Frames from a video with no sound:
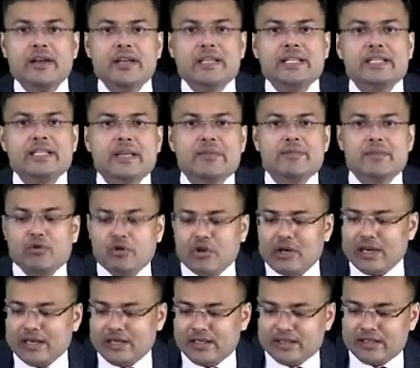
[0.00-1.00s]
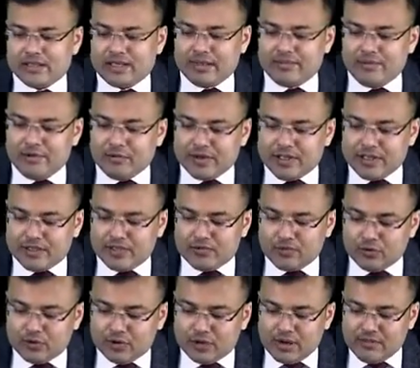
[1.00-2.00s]
Ischemic colitis. Tell me what is the
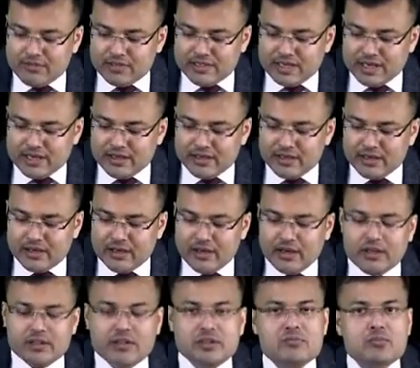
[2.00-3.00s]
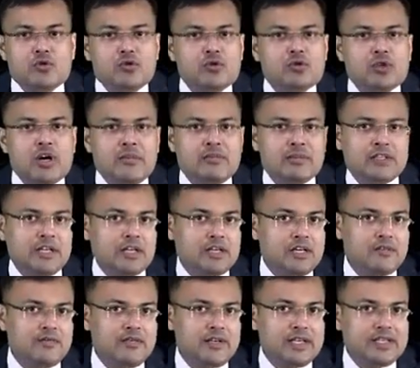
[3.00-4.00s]
most common site? The most common site
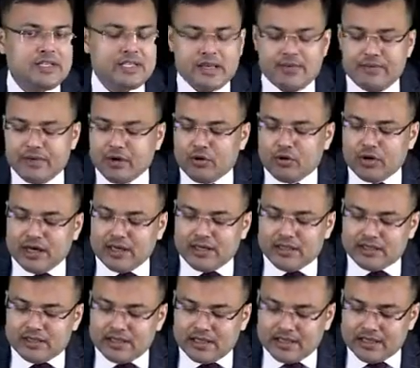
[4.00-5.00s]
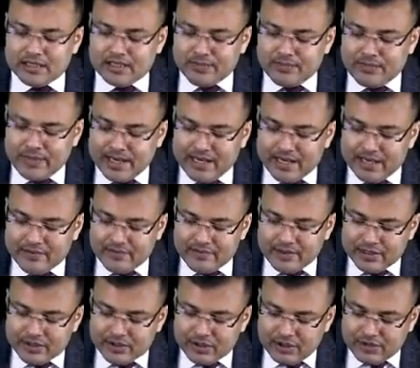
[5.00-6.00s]
of ischemic colitis, that is splenic
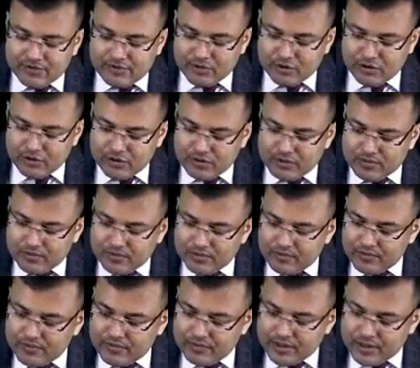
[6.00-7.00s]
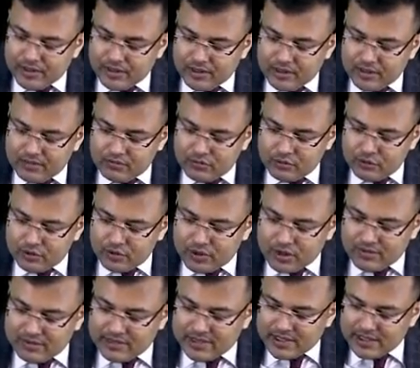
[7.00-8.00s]
flexure of colon. Most
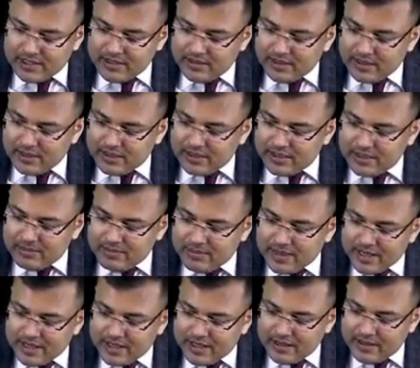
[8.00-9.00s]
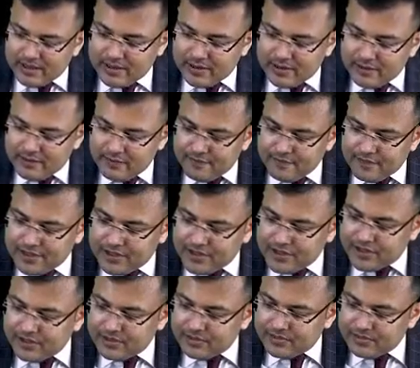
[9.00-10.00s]
common site, it is splenic
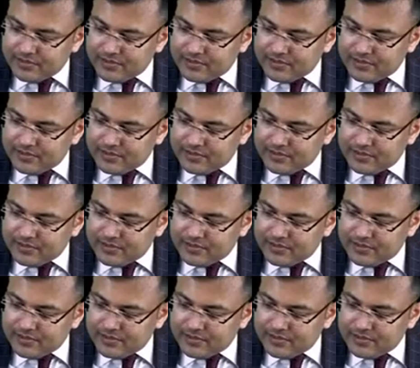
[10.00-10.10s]
flexure.